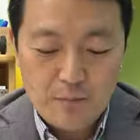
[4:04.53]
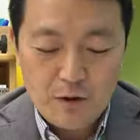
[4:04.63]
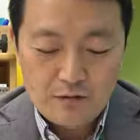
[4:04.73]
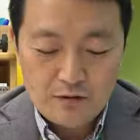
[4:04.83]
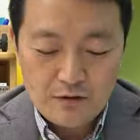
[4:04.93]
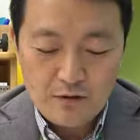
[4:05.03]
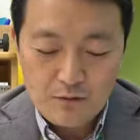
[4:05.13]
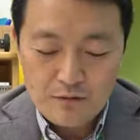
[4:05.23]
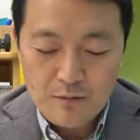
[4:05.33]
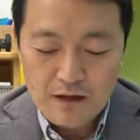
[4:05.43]
partly
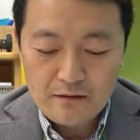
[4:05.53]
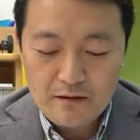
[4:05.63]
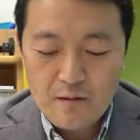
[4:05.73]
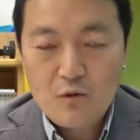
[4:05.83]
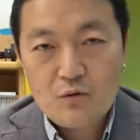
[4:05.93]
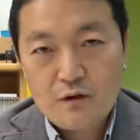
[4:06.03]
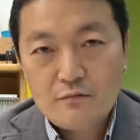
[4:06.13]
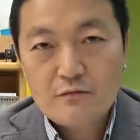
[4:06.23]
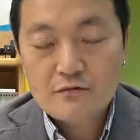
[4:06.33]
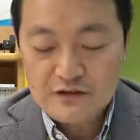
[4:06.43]
owned by the MOE,
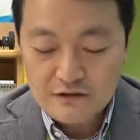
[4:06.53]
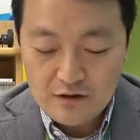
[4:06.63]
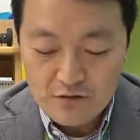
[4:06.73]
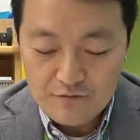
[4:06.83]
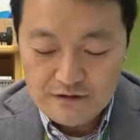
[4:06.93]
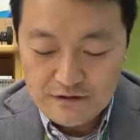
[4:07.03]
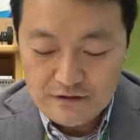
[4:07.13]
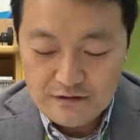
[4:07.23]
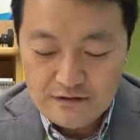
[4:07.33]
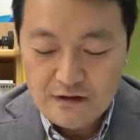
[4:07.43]
regional
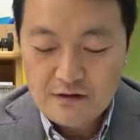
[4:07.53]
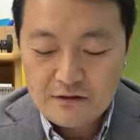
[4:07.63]
offices,